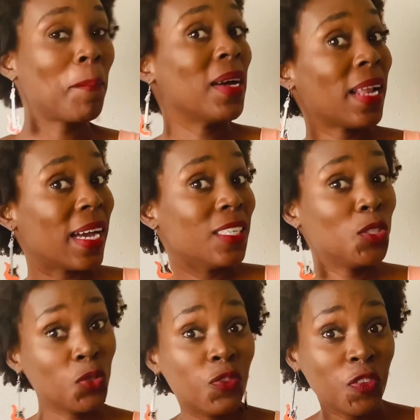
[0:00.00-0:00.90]
but I
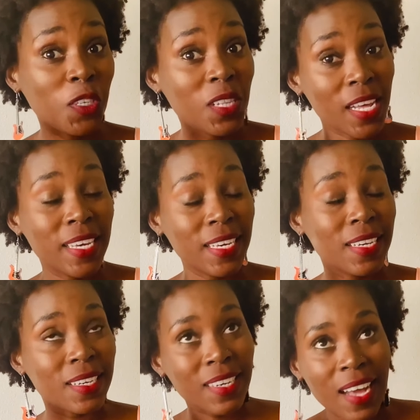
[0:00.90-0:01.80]
do feel
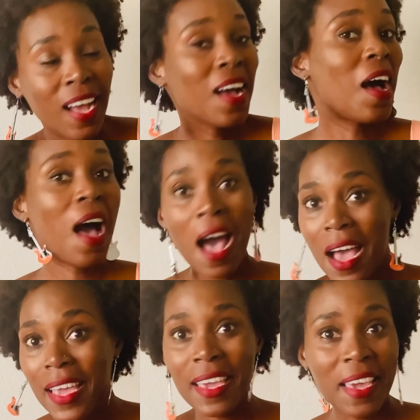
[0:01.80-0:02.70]
like
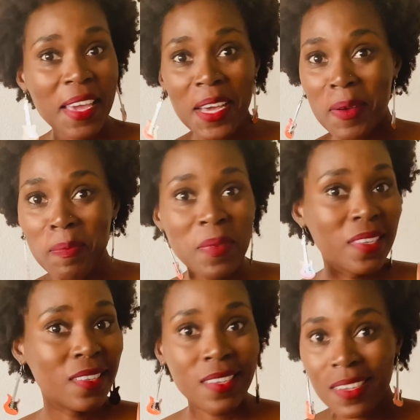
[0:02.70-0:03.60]
I am
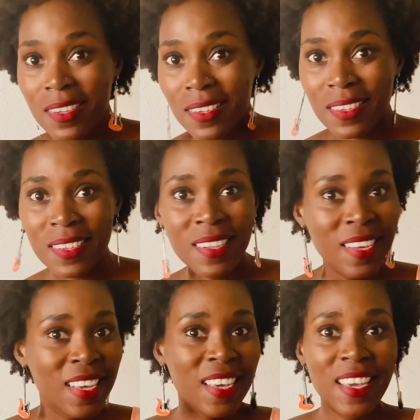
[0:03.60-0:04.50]
still
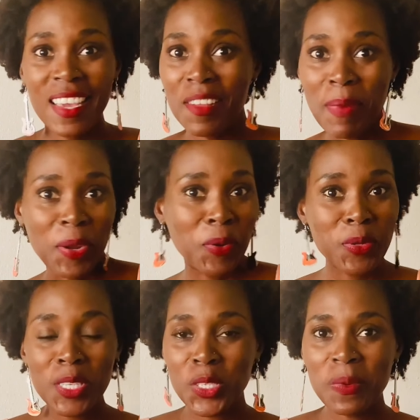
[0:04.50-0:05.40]
in my
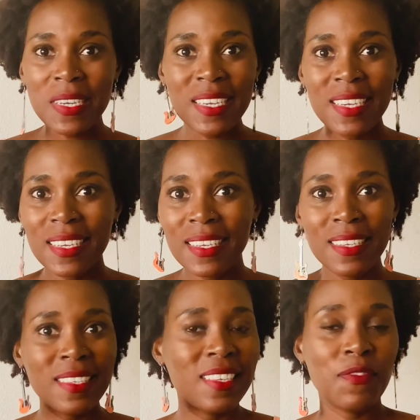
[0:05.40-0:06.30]
early
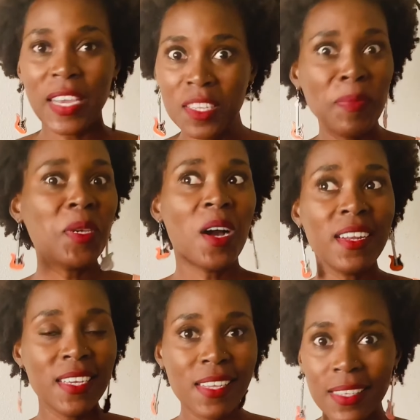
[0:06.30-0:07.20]
20s. If I can be
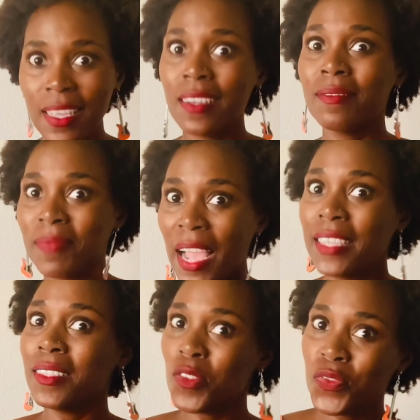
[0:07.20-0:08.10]
honest, I
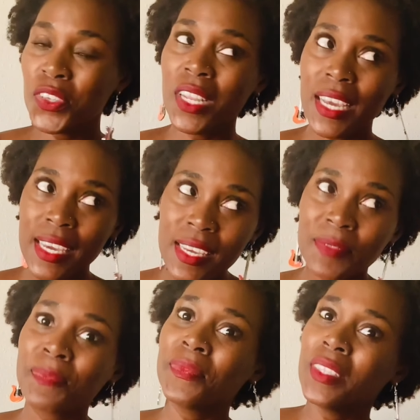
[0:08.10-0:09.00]
still feel like,
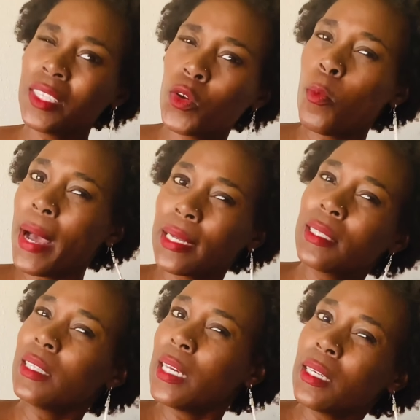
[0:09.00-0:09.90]
let's go back
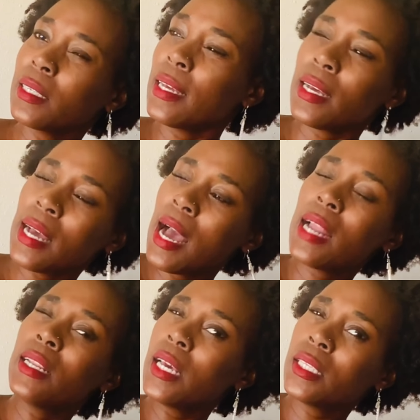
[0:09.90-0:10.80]
to like
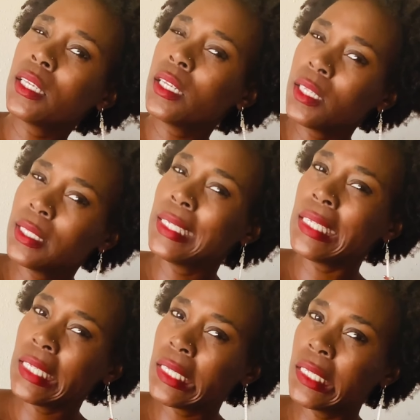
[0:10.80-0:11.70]
adolescent,
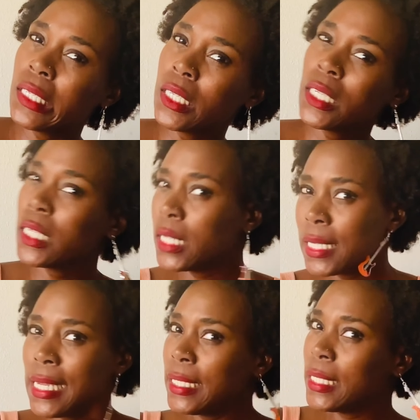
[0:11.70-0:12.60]
teen,
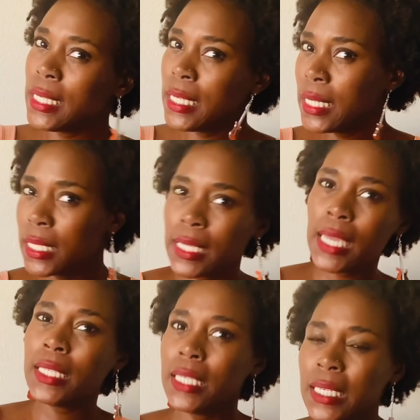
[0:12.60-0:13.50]
late teens,
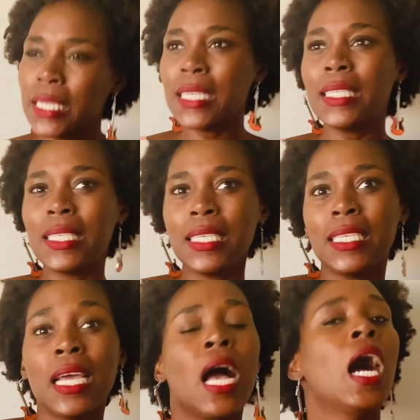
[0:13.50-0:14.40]
18,
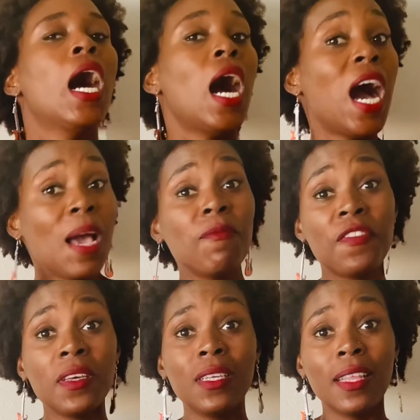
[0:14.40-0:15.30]
19. I'm
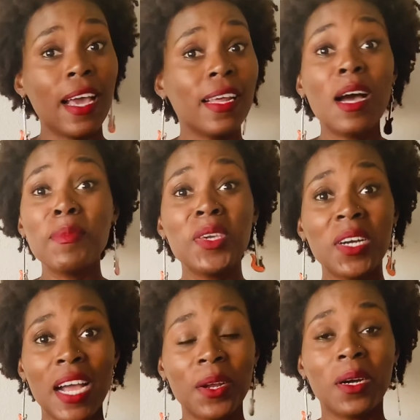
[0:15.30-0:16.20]
feeling that. I'm young
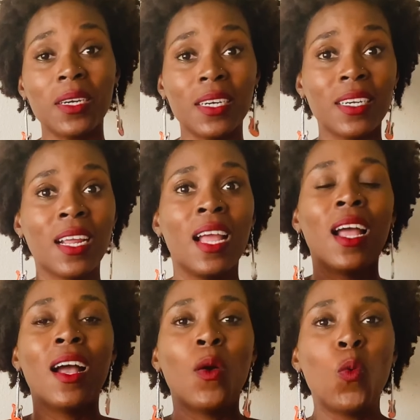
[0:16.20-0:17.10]
at heart.
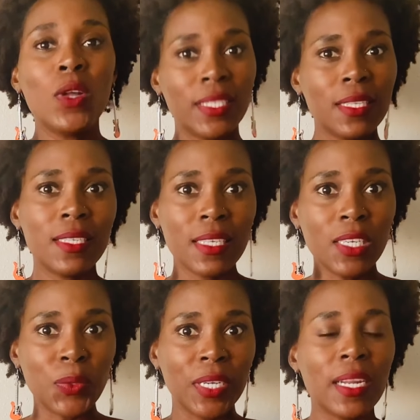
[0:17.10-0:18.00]
What's the
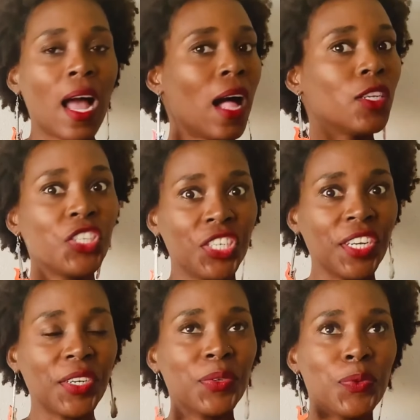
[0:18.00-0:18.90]
secret? I'll
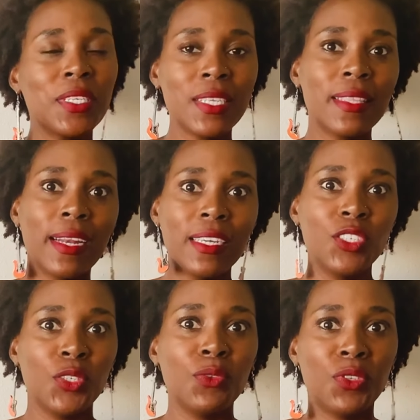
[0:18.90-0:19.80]
share. What is it that I
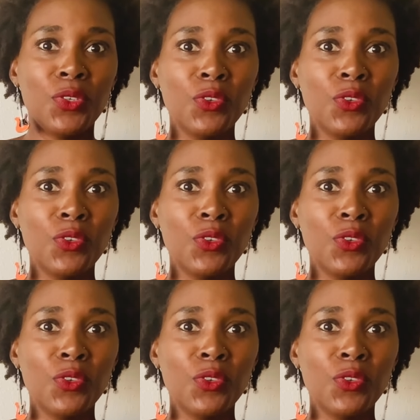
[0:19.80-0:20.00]
do to